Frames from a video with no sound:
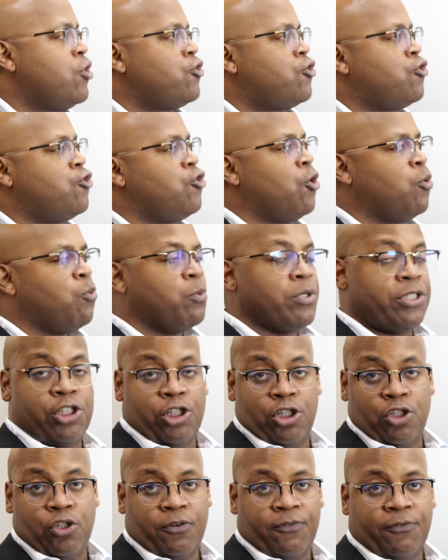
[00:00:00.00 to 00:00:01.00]
to know what to
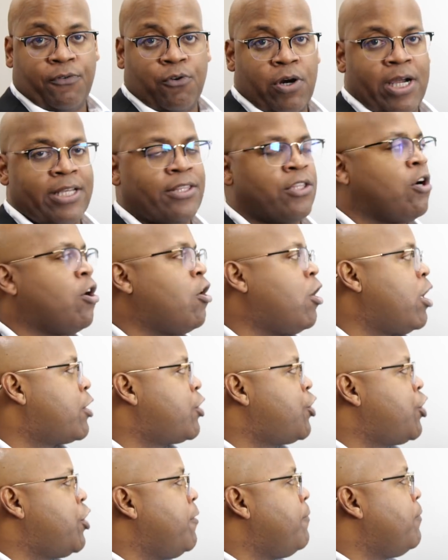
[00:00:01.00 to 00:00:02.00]
look for at the
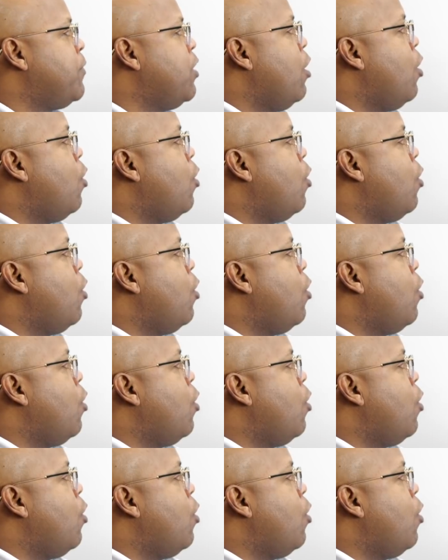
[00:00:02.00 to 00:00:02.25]
auction.